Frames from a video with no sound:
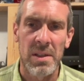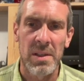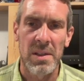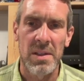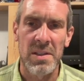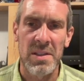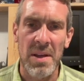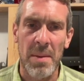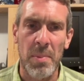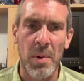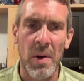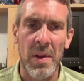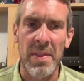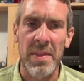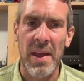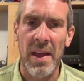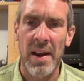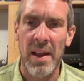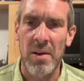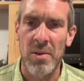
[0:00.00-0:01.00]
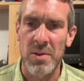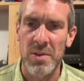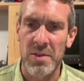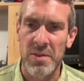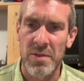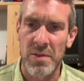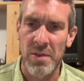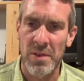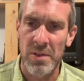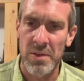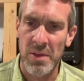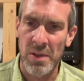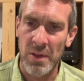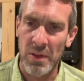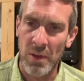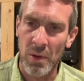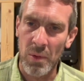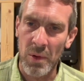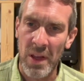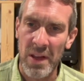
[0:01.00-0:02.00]
separate that out to the
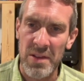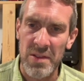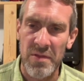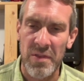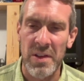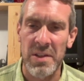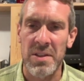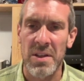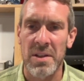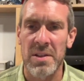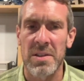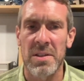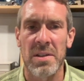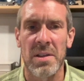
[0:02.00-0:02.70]
load case physics,